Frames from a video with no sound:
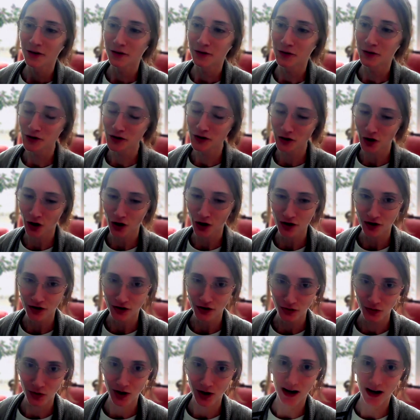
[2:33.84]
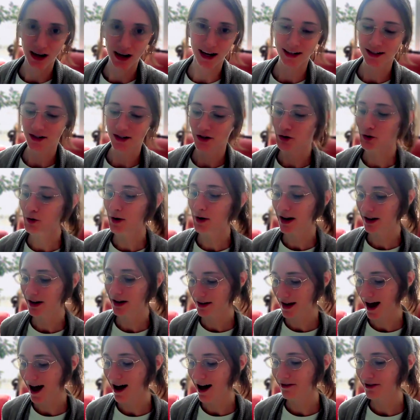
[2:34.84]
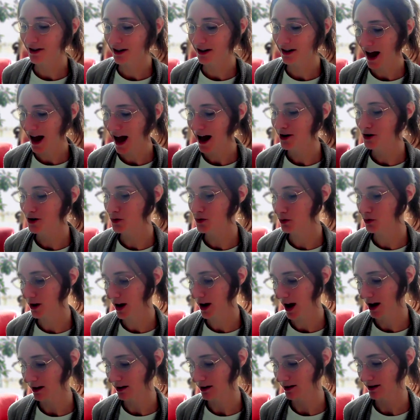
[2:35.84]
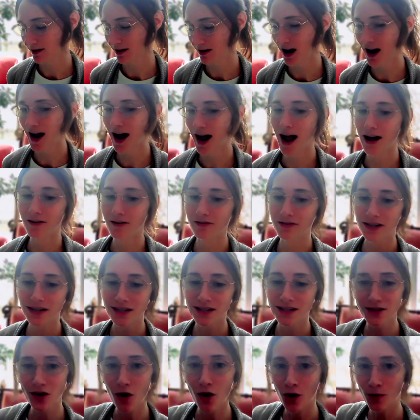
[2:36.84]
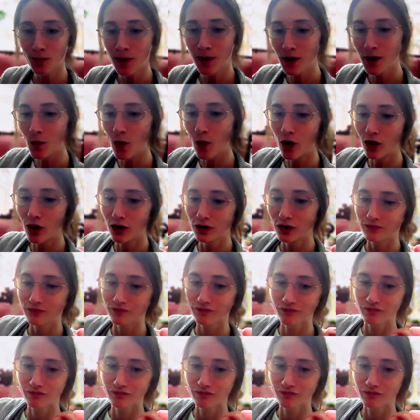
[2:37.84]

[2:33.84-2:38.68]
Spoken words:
For starters, what I like to do is have an actual calendar. I have this on my wall,